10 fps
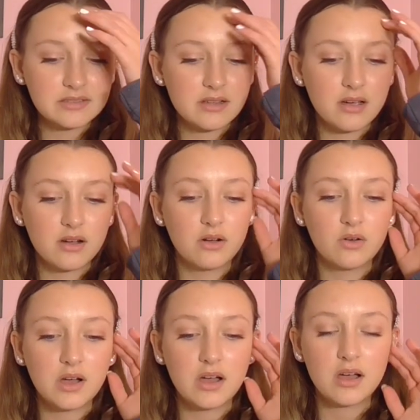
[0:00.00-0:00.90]

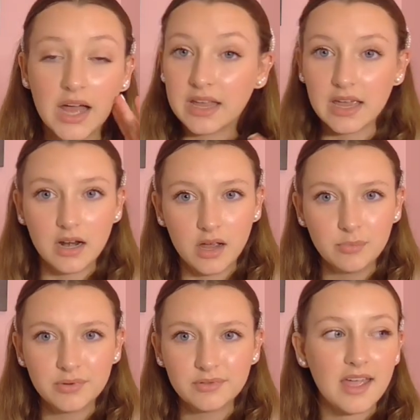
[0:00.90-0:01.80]
So I get
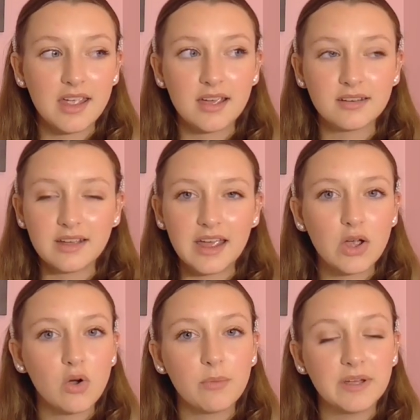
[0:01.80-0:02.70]
up and I
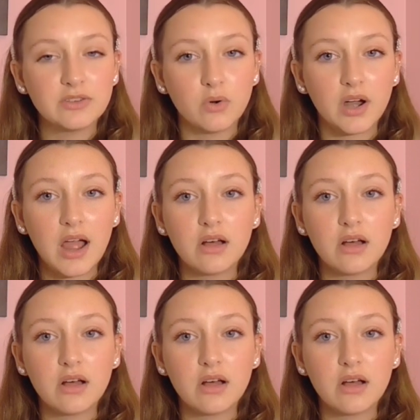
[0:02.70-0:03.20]
go out my door.